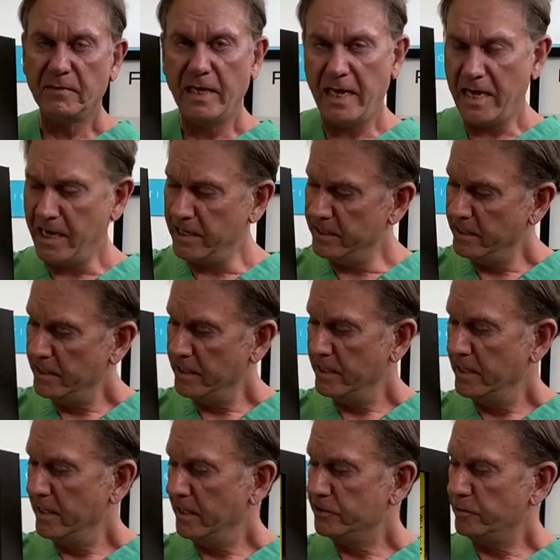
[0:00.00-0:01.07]
and
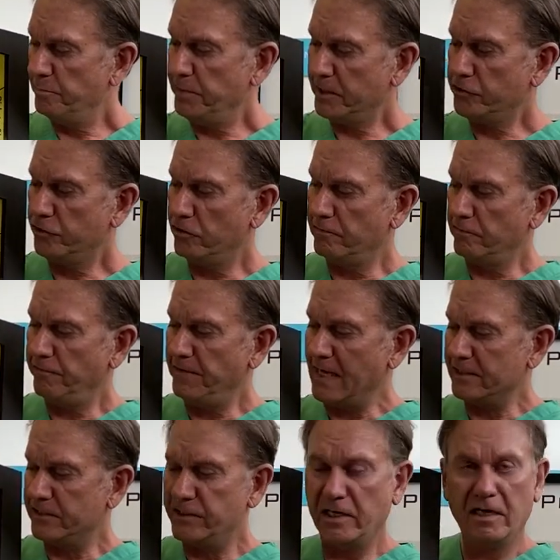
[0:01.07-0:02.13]
it's a picture of a
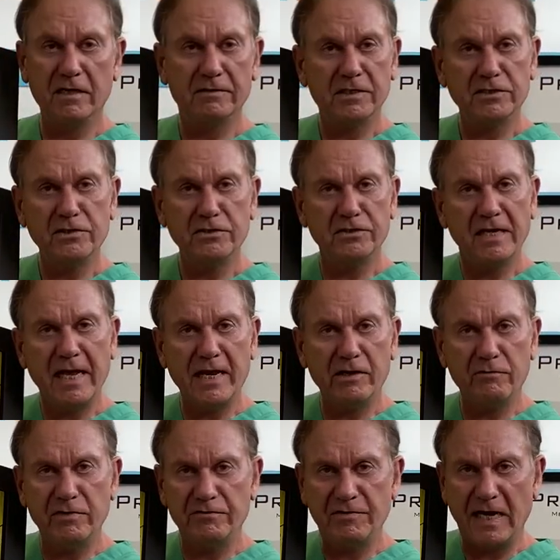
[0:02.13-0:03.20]
fat cell, and this is an
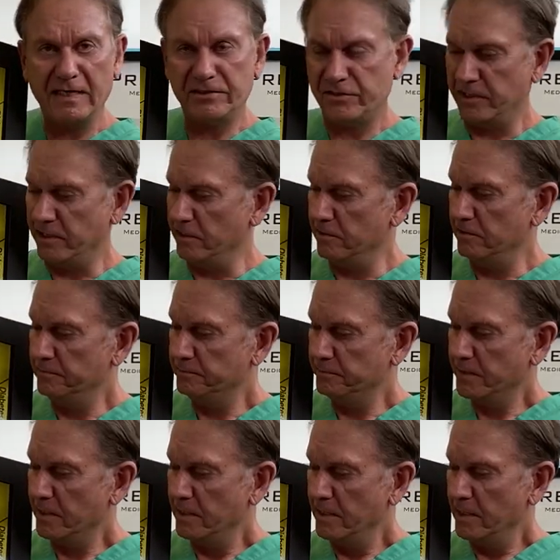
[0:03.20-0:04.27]
angry fat cell,
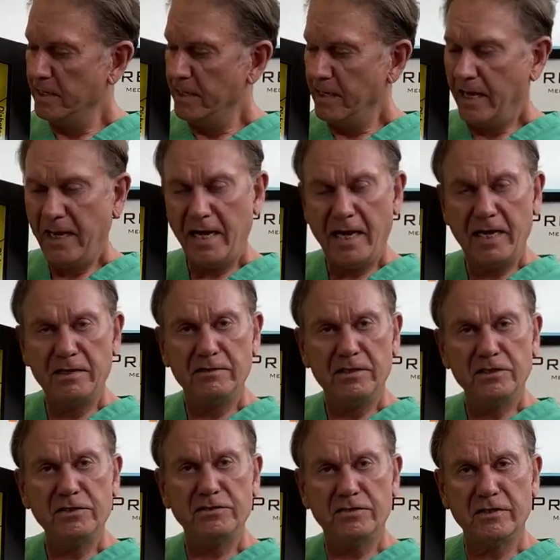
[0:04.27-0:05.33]
and
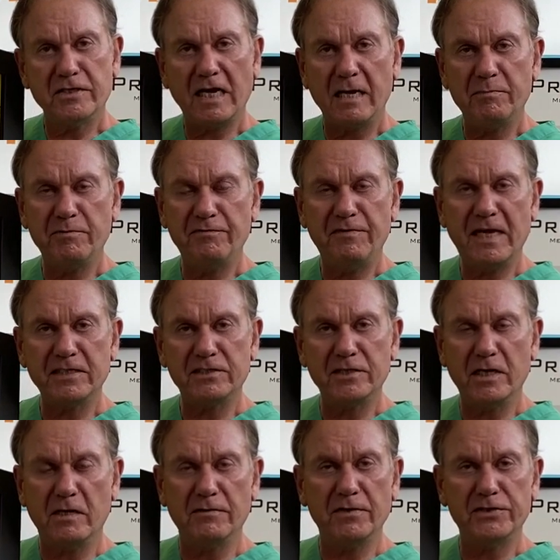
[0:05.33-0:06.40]
this is the type of fat
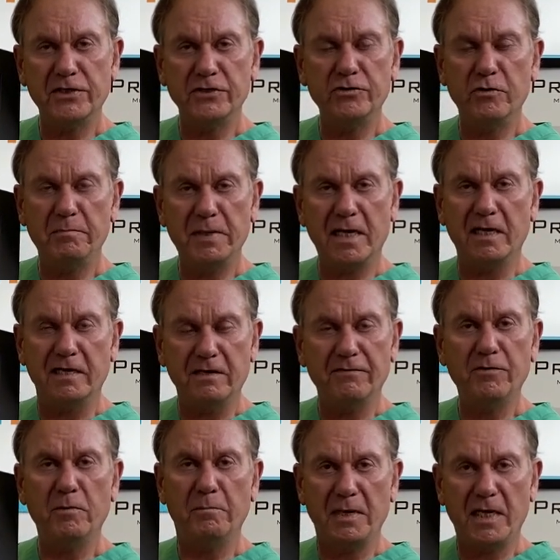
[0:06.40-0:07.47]
cell that's in your belly. If
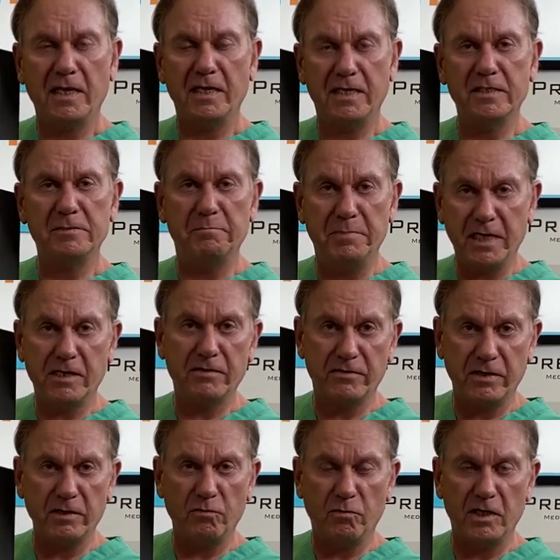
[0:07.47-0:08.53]
your belly is bigger
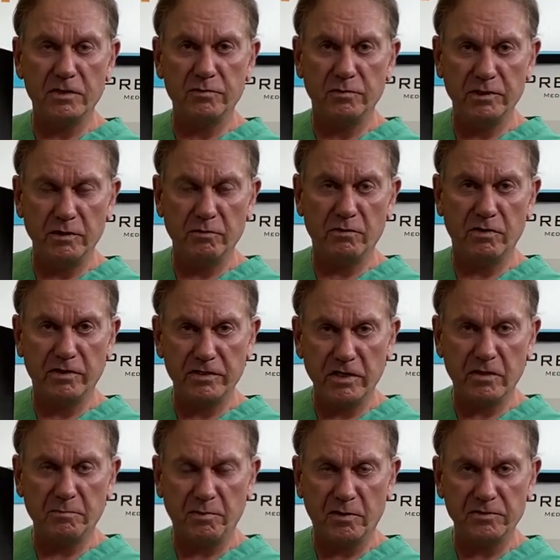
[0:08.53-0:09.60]
than it was when you were a
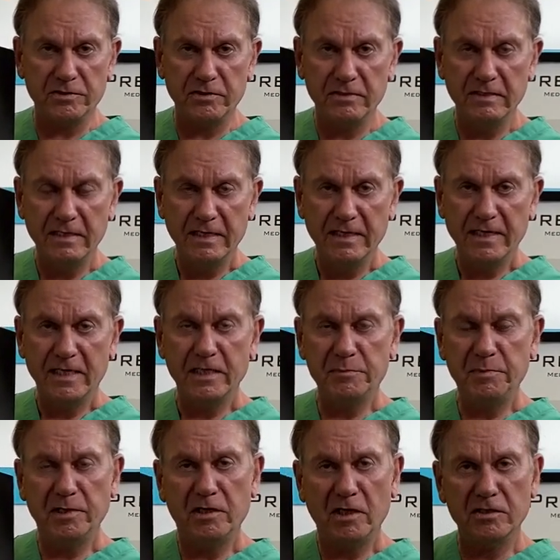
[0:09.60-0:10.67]
young person, it's
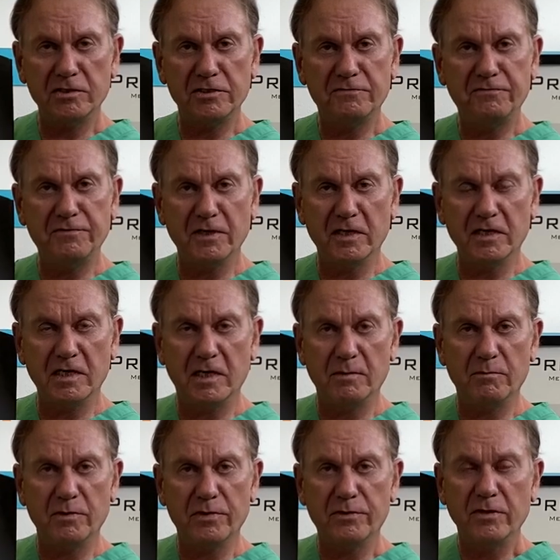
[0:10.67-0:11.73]
because it's filling
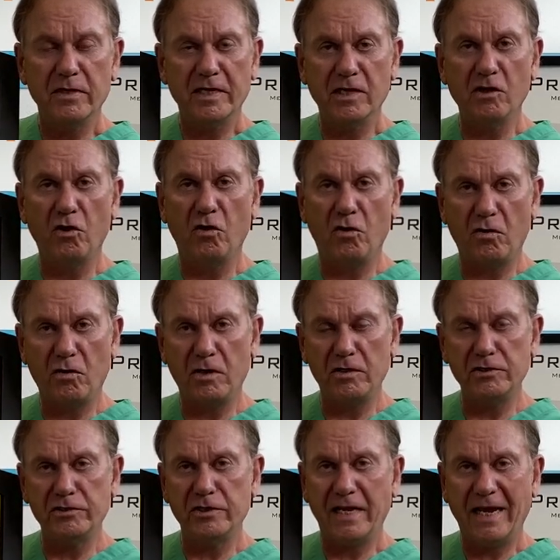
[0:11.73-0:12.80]
up with
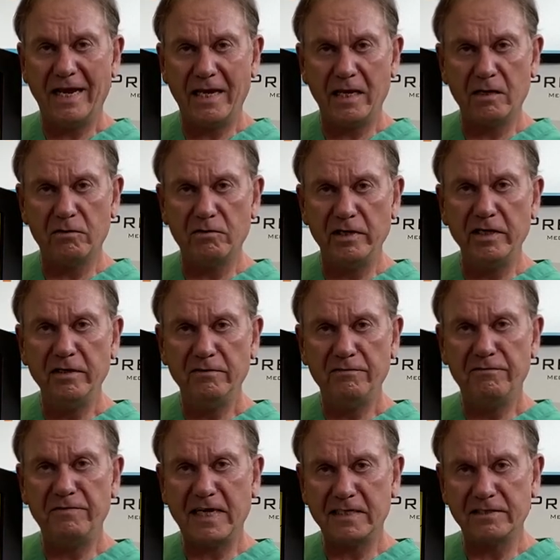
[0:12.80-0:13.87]
enlarged, angry
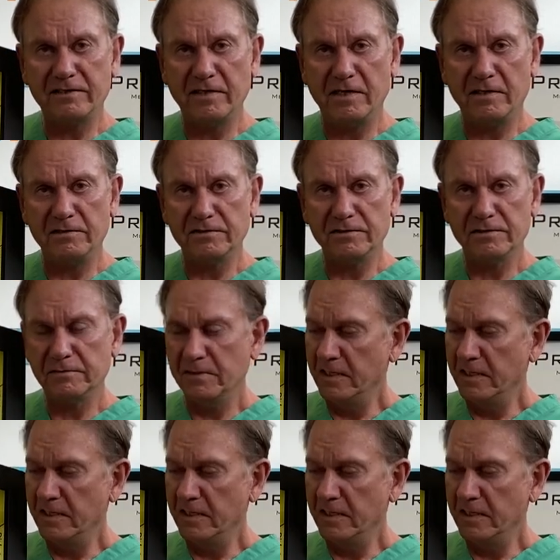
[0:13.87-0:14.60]
fat cells.